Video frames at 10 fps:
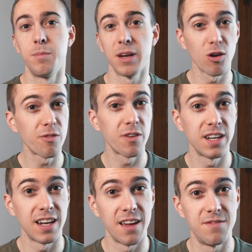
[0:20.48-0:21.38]
My girlfriend
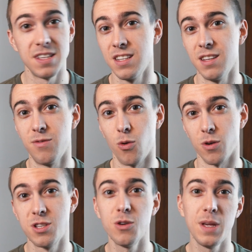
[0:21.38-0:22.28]
and I visited for
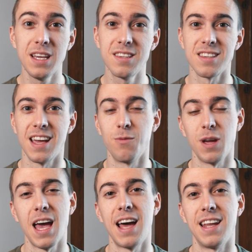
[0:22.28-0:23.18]
2 weeks and
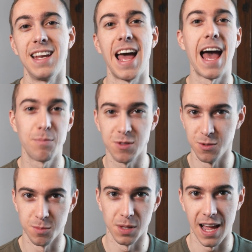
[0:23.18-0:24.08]
we had an
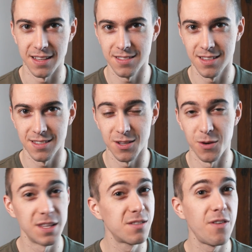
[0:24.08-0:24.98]
absolute blast. So
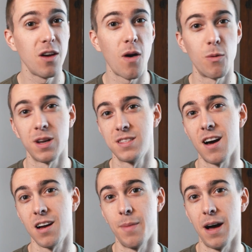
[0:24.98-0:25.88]
in this video, I want to
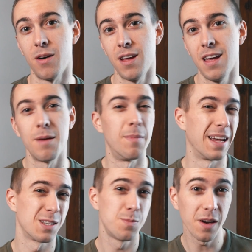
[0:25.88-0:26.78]
talk about my
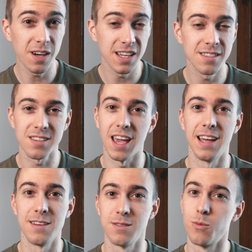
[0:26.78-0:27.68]
experience
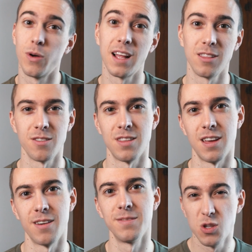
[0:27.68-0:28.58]
and what I learned
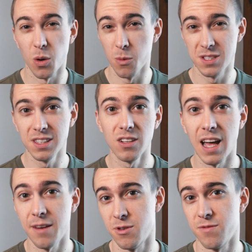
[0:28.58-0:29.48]
there. So it was a little
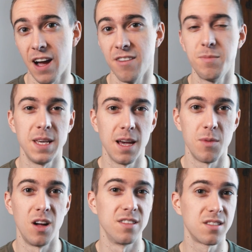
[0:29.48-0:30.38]
after 5 p.m.
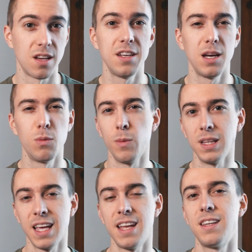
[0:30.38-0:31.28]
on Sunday when we
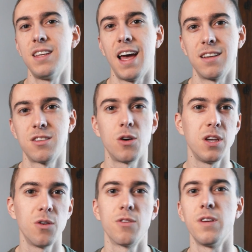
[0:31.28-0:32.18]
landed at
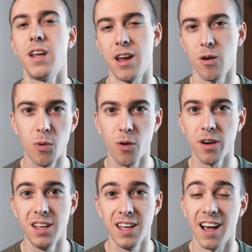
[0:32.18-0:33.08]
Tokyo Narita
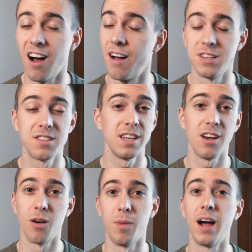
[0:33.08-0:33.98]
Airport. Obviously,
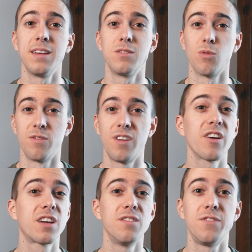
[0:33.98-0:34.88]
our bodies were
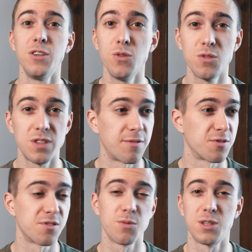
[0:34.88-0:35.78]
very confused
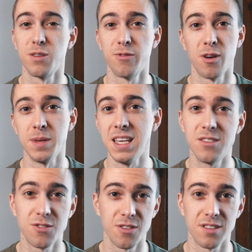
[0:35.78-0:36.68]
after switching from
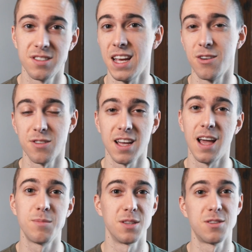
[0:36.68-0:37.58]
Eastern Standard
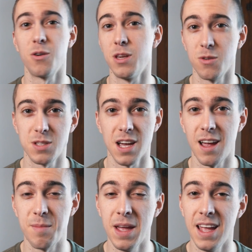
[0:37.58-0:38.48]
Time to Tokyo
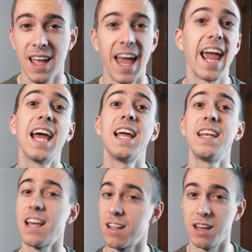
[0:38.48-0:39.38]
time
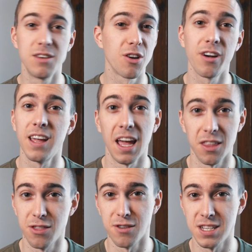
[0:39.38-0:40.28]
and enduring a
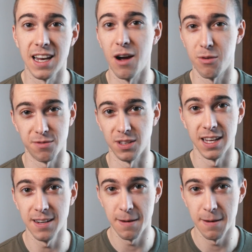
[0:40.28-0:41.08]
13-hour flight.